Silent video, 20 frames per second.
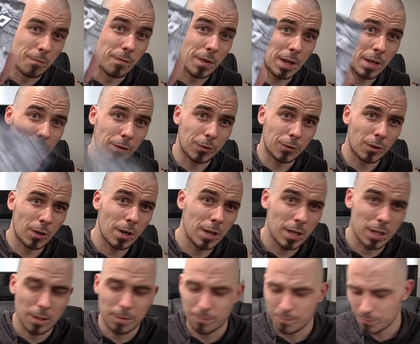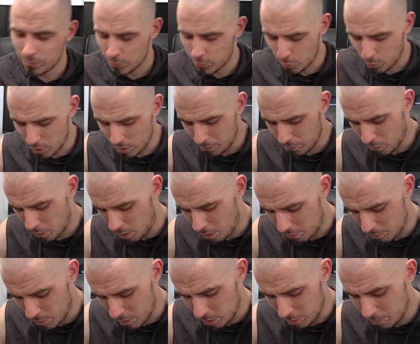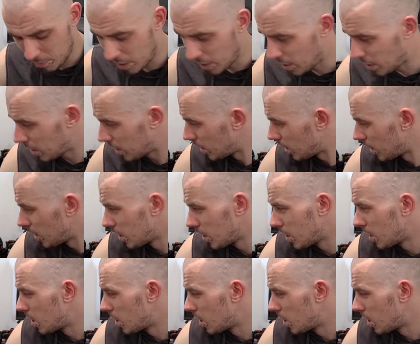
V3 25mm.